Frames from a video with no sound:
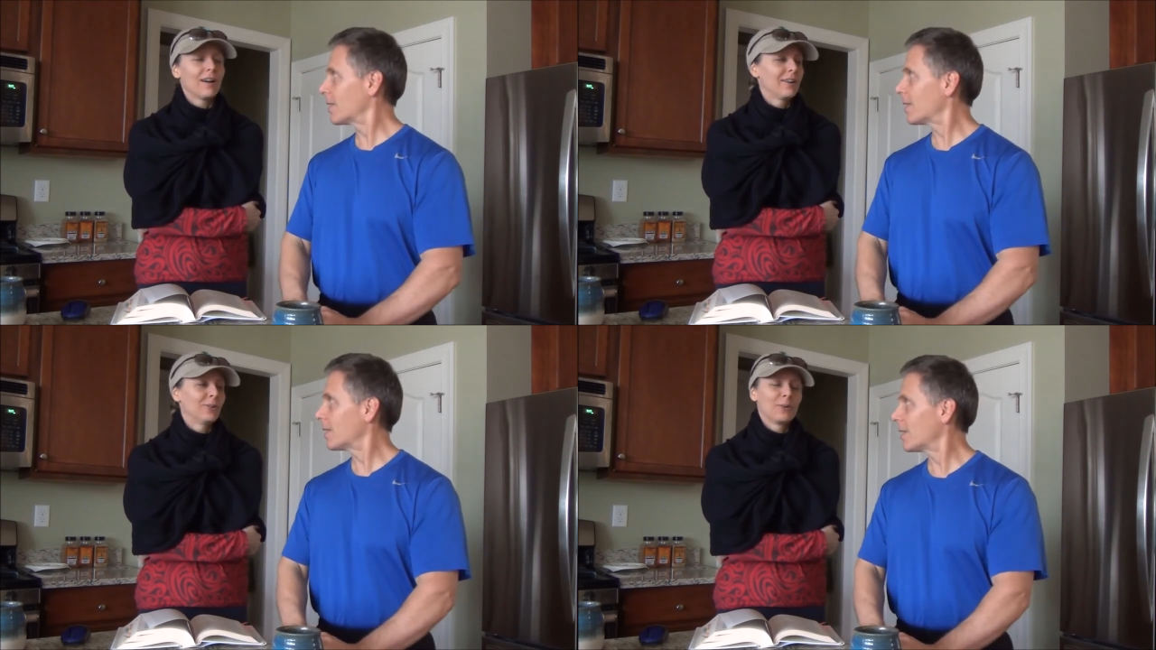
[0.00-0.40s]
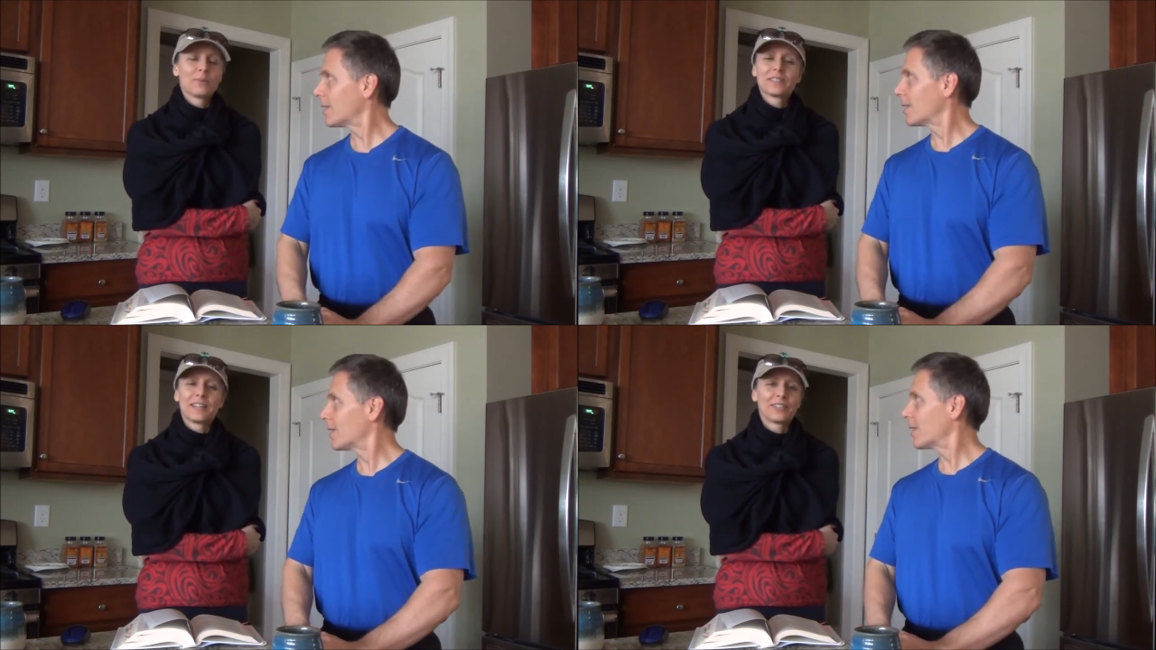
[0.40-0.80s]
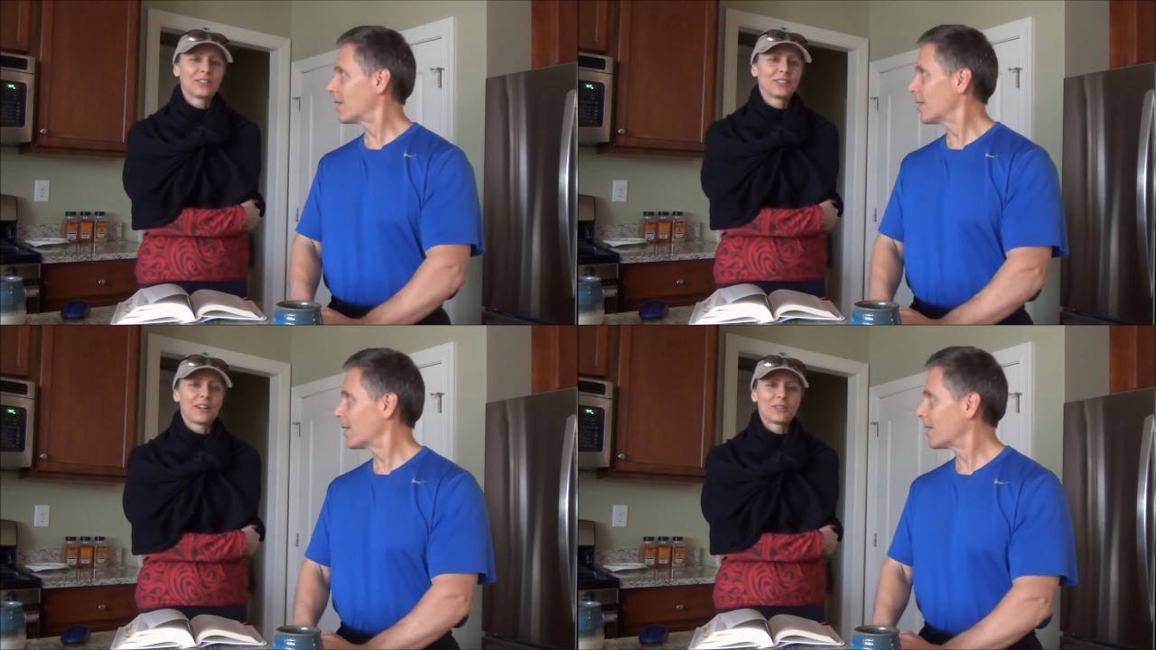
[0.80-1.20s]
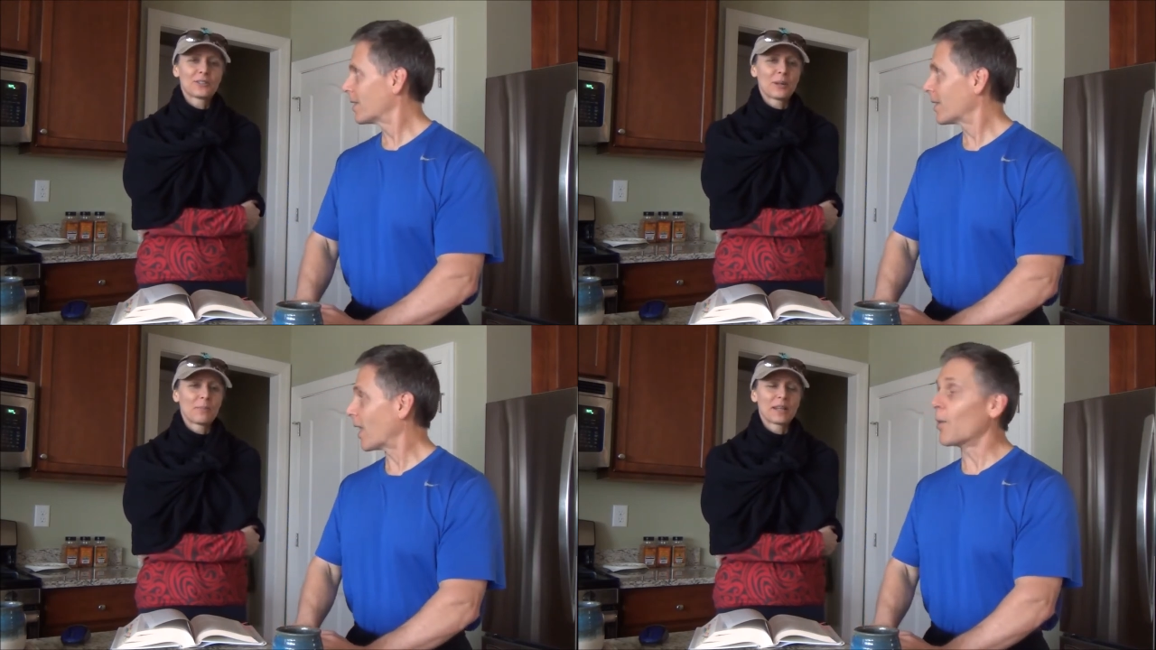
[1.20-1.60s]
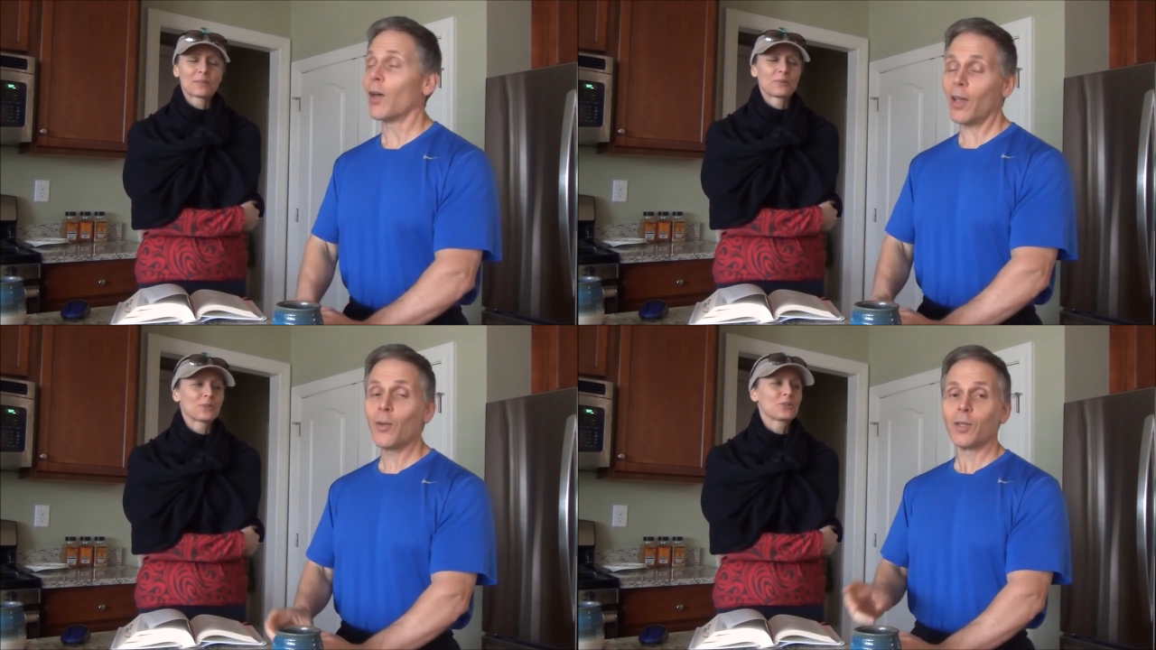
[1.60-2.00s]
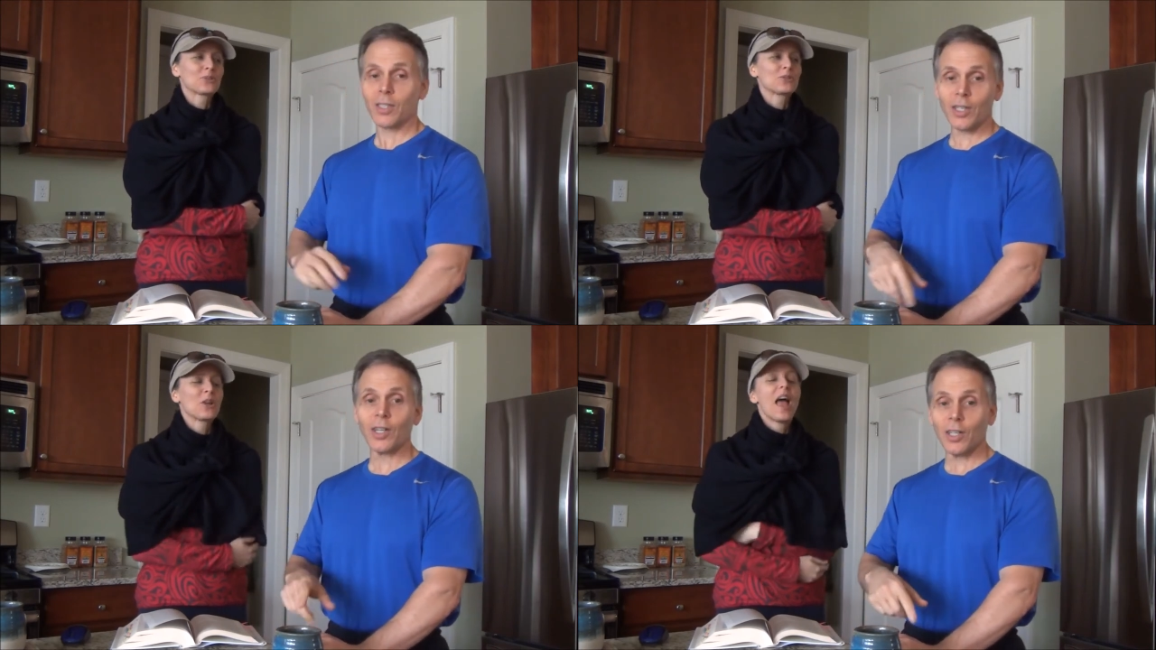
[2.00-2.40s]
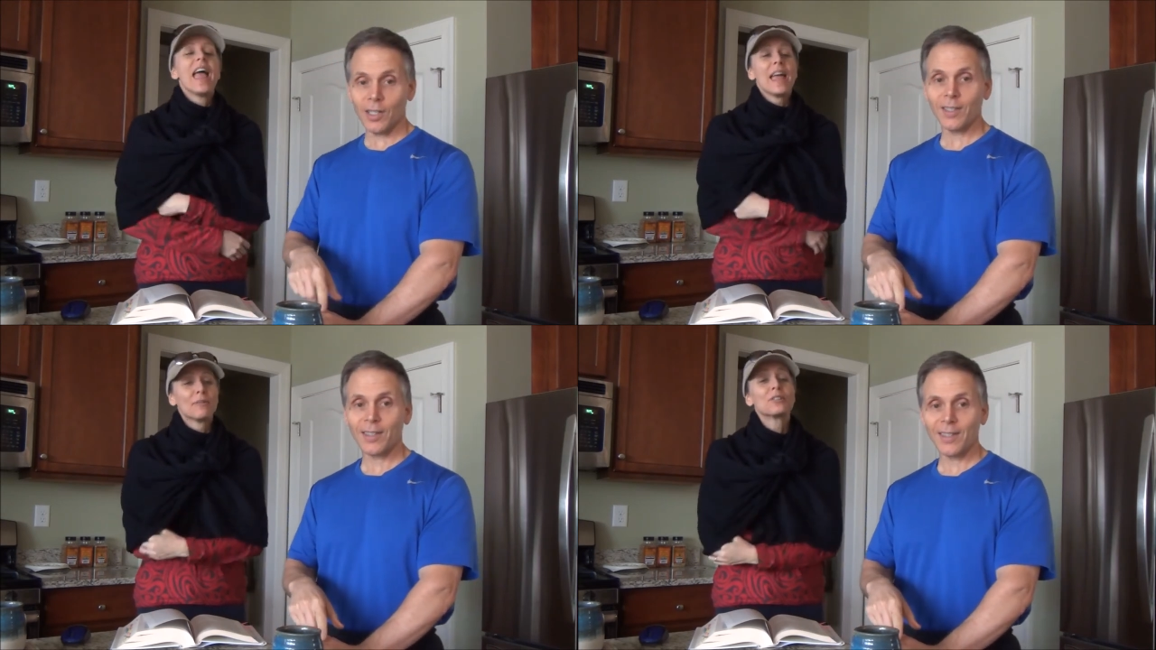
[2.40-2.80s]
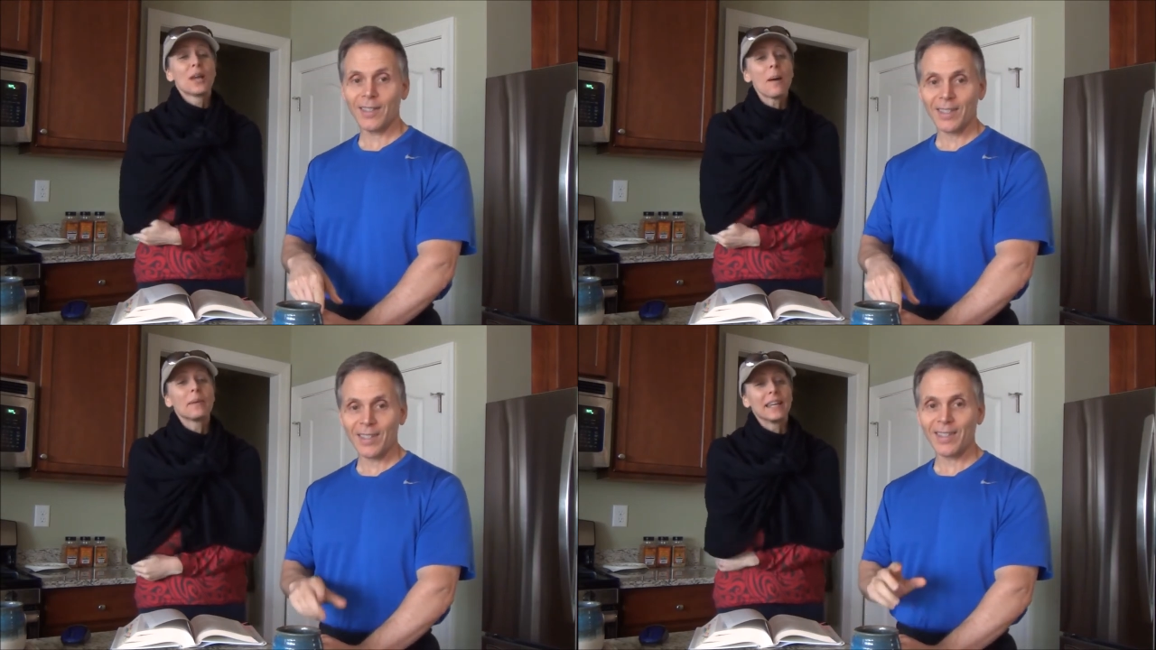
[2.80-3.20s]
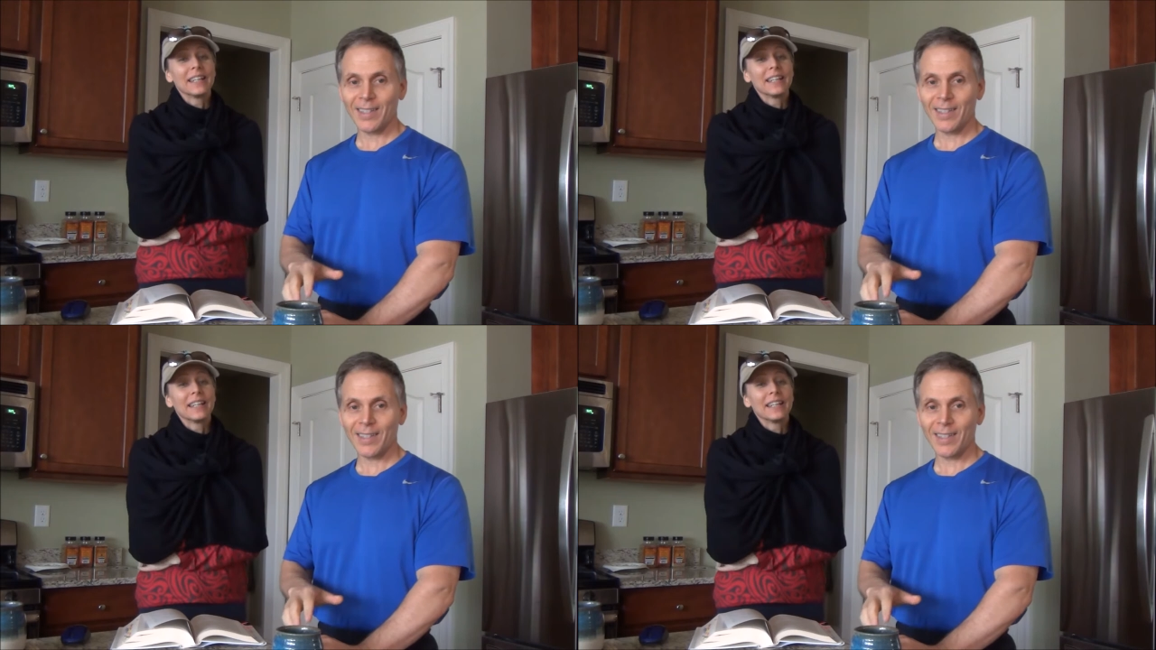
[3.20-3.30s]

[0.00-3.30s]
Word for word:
Speaker 1: Oh, it was not good. Our stomachs. No, were, it was good. It was yummy.